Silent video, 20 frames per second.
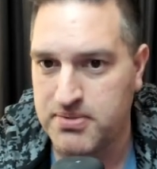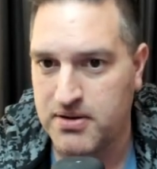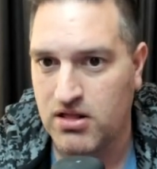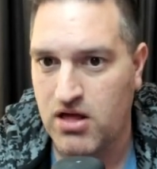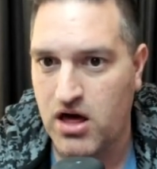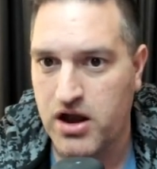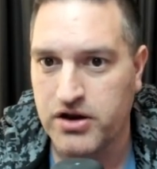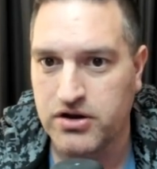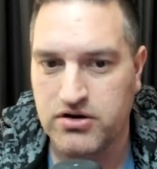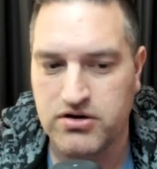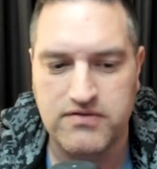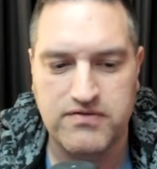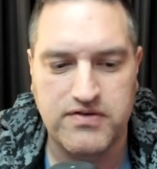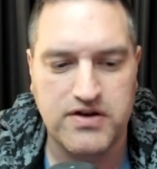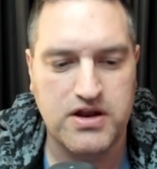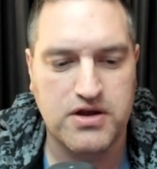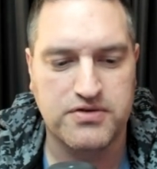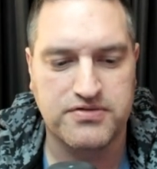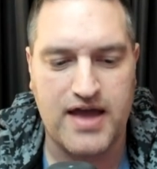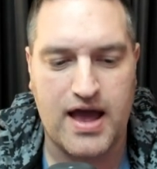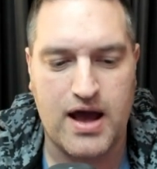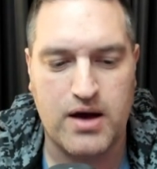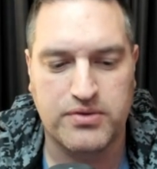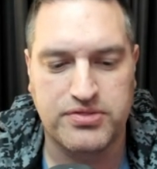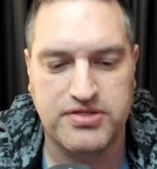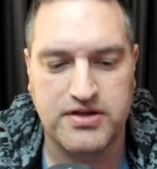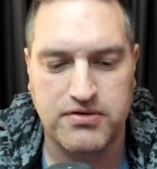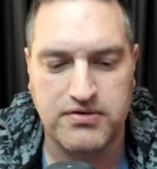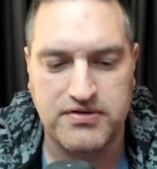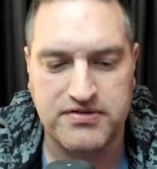a lot of good videos
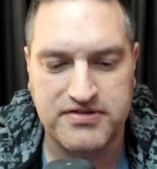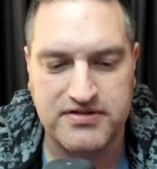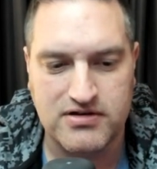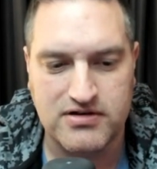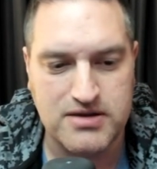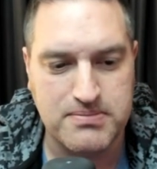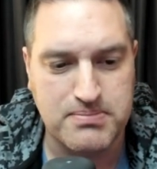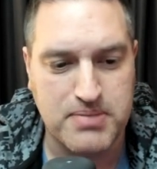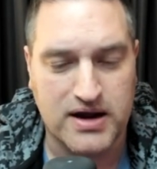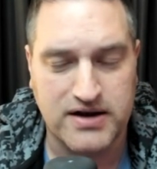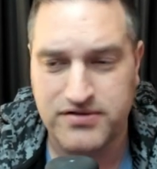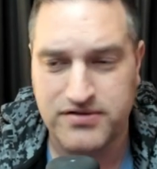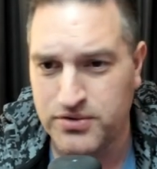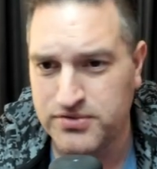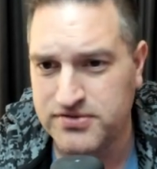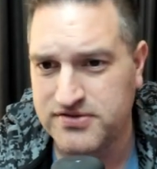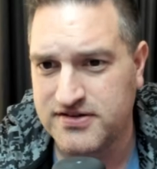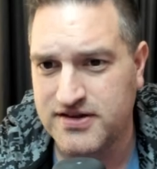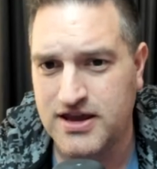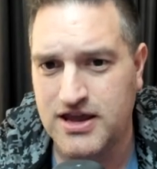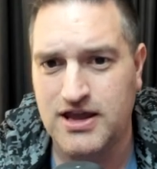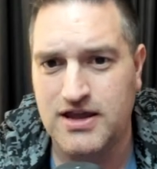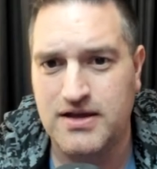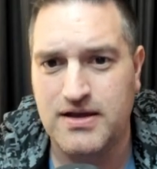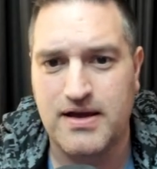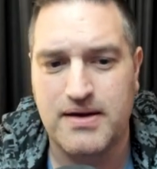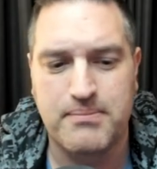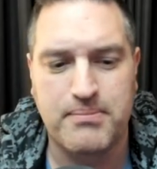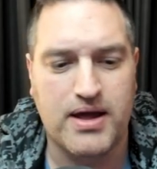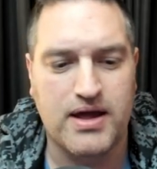out there recently by
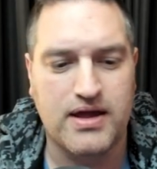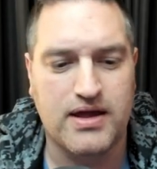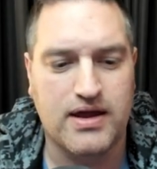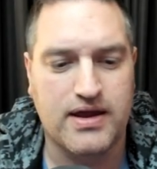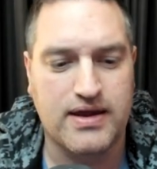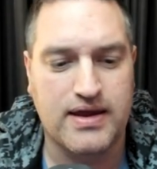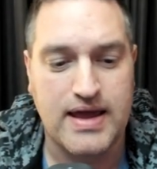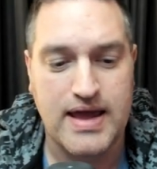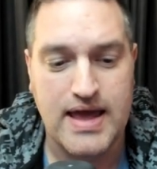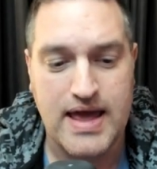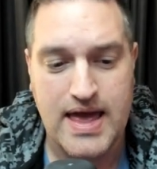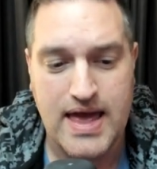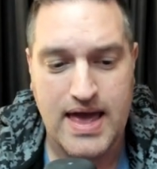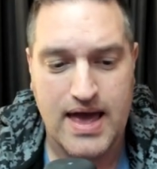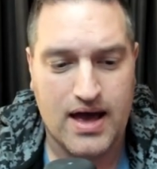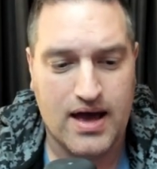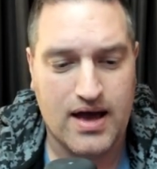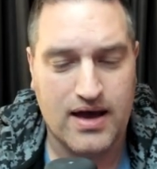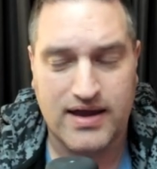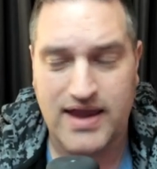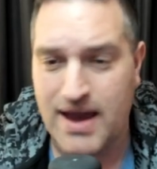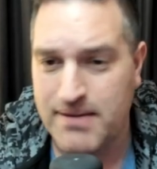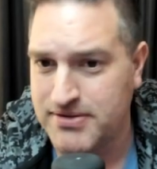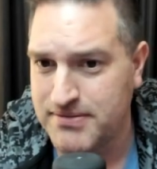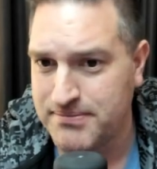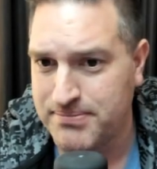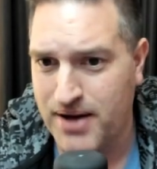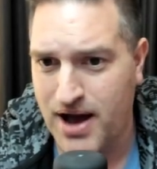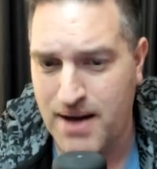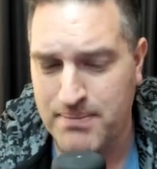Toadski, by
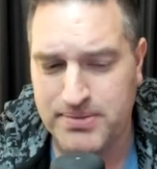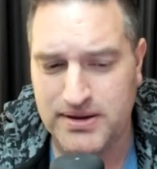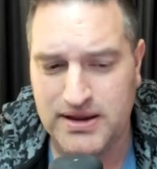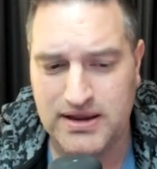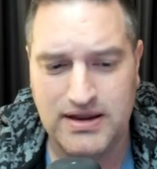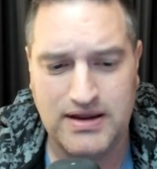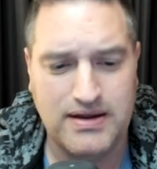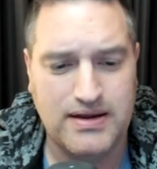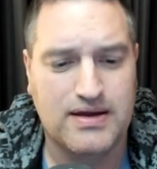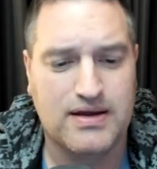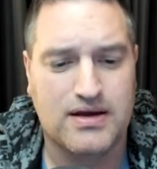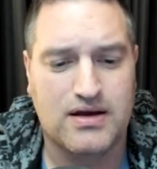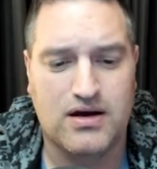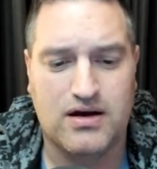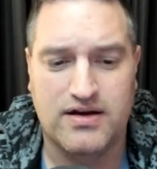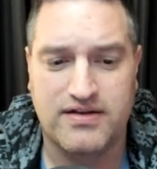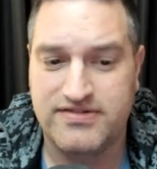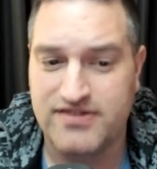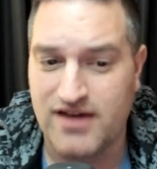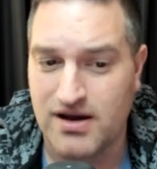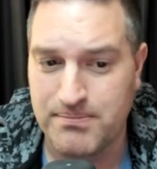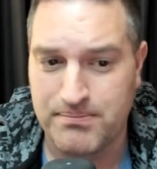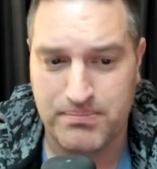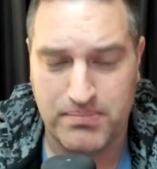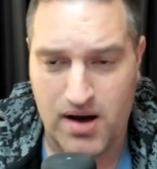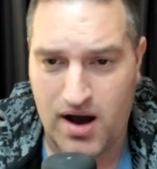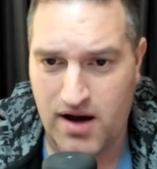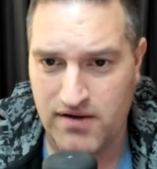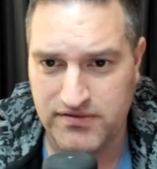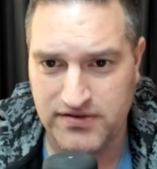Captain Poppy, Stump,
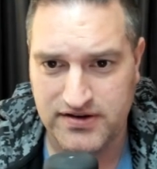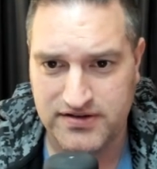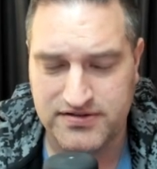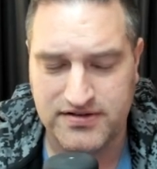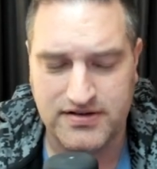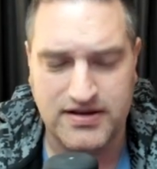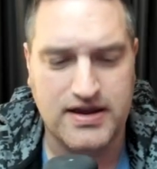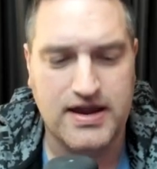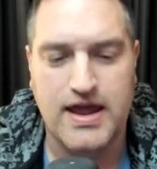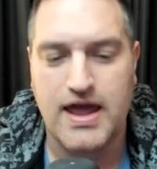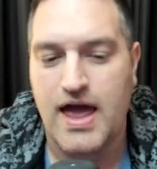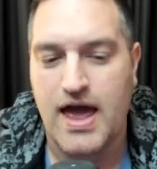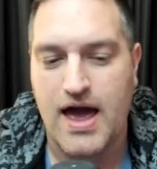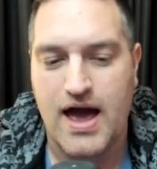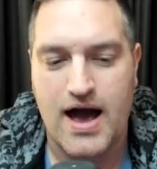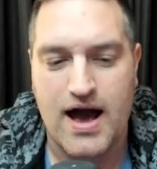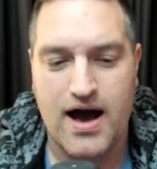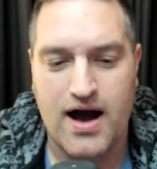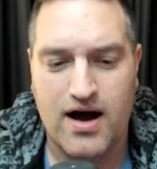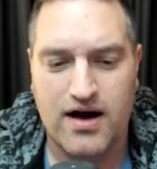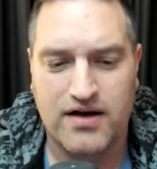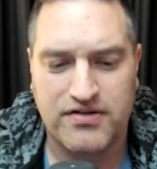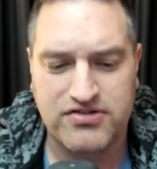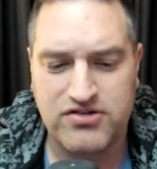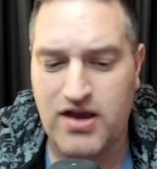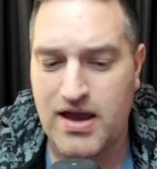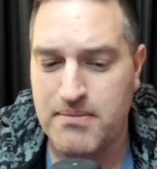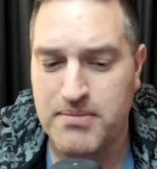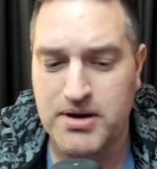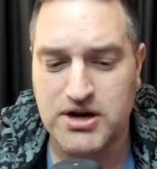obviously.
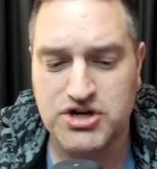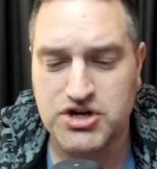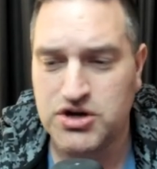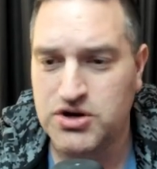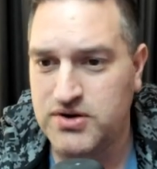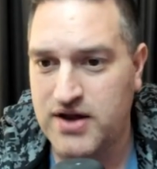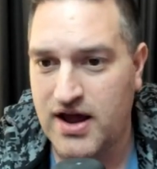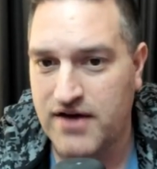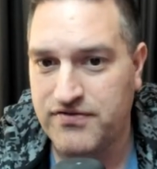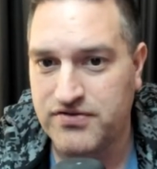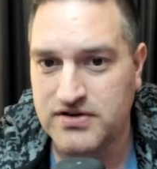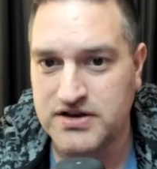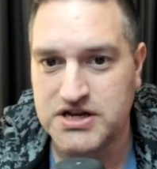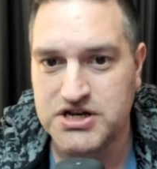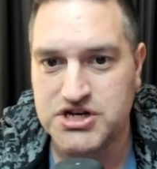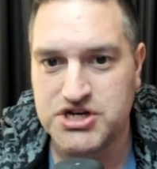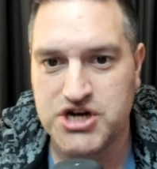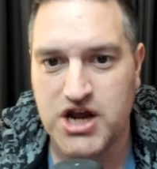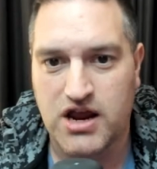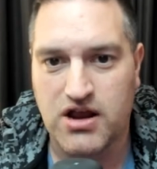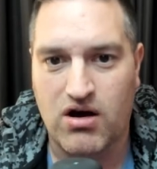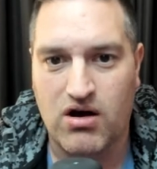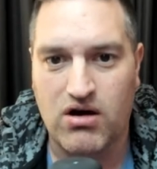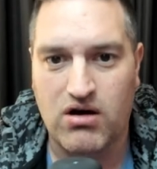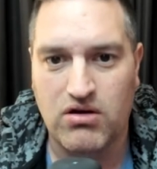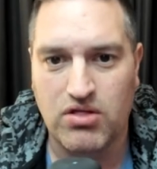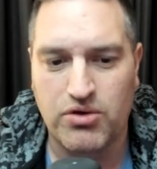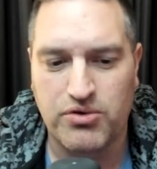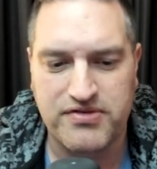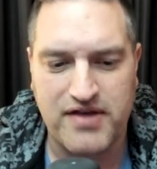So yeah, make sure you definitely check
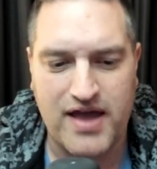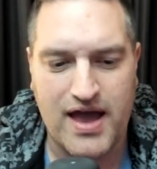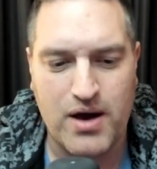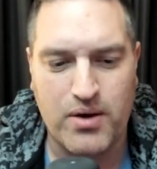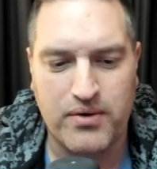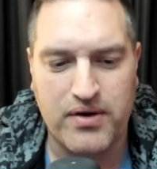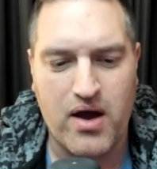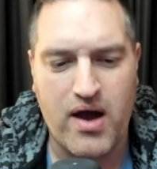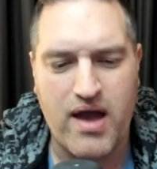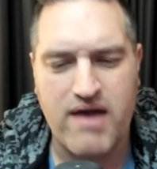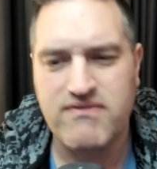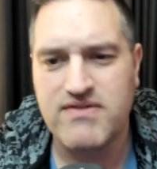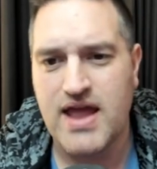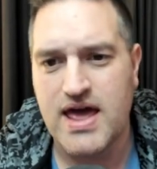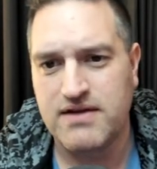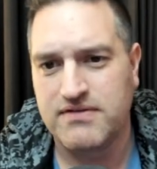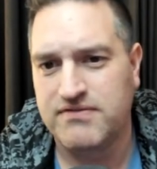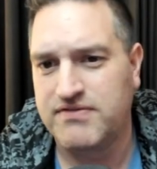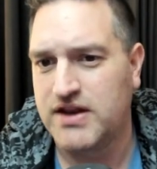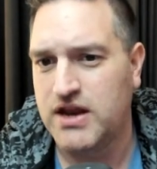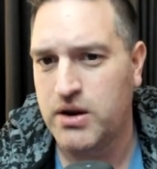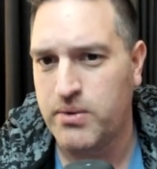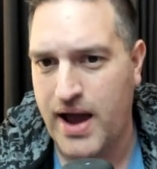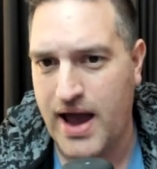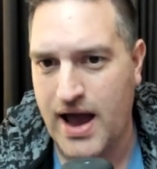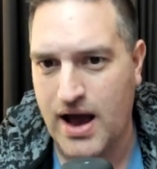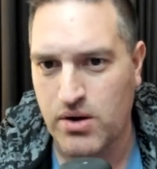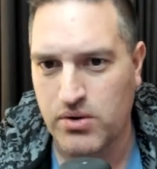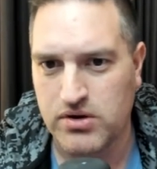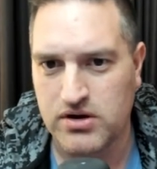all those out. Now, I haven't had a video
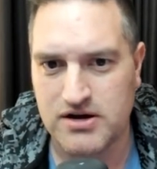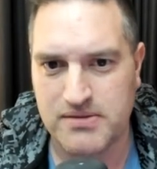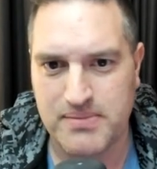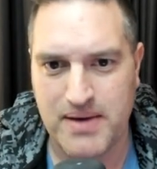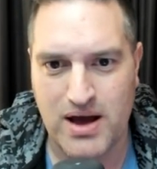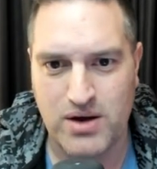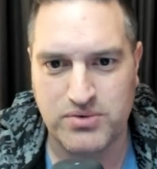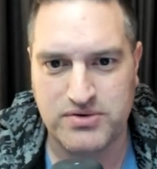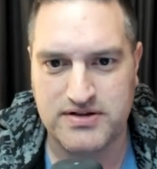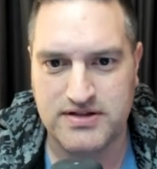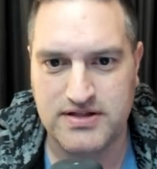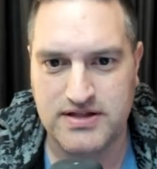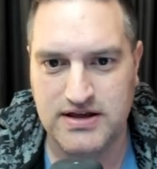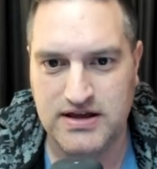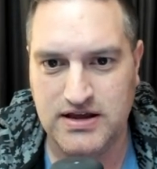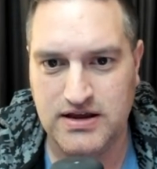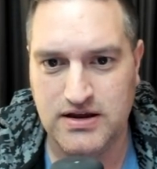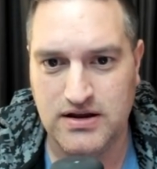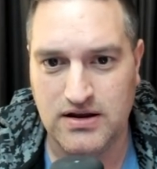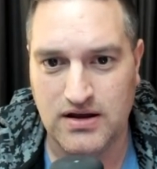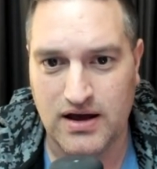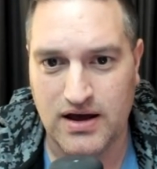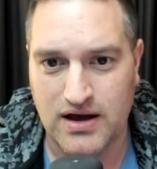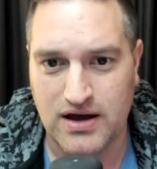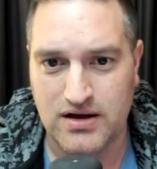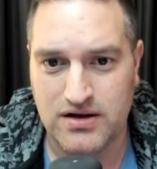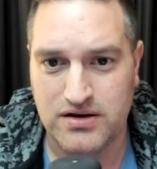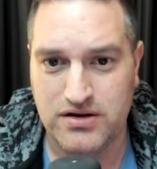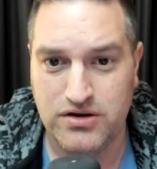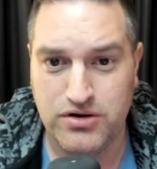out about the
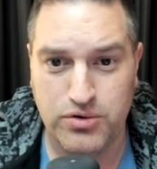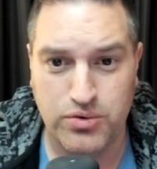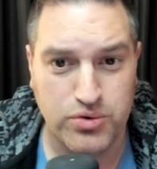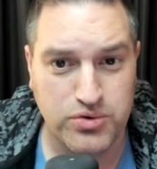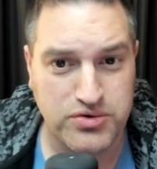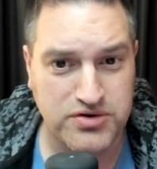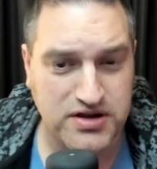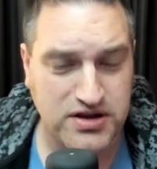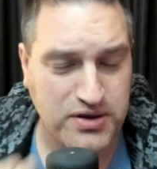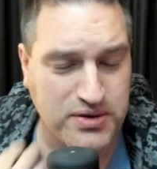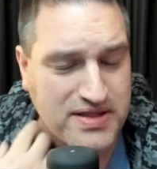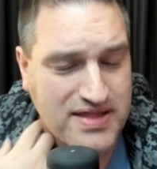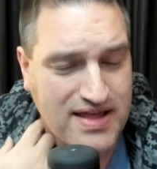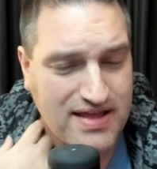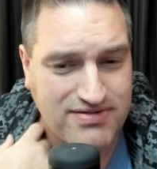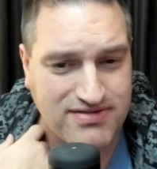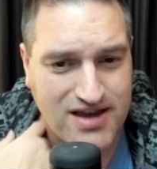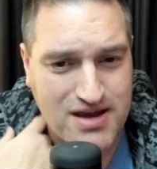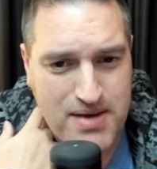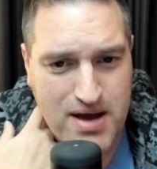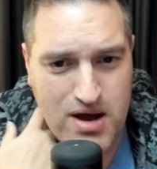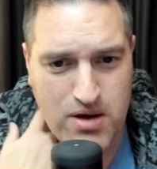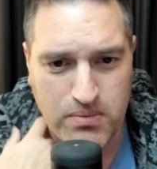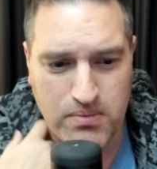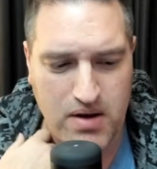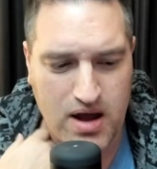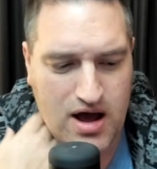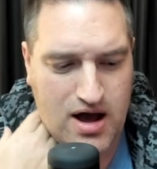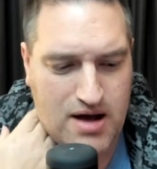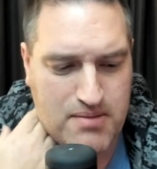new Uta unit that's come out,
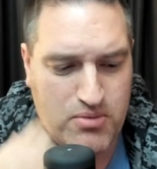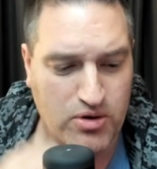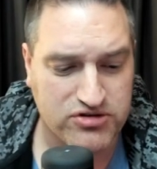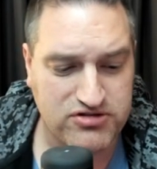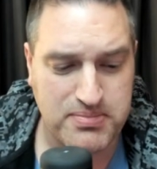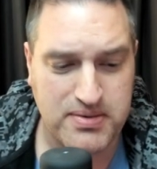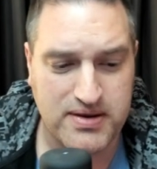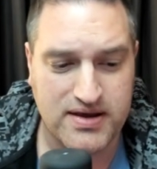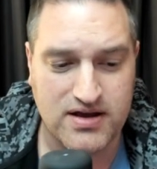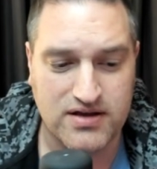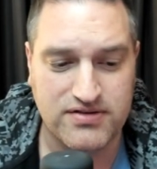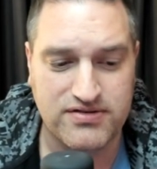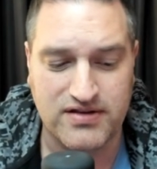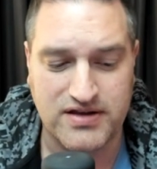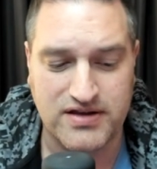mostly because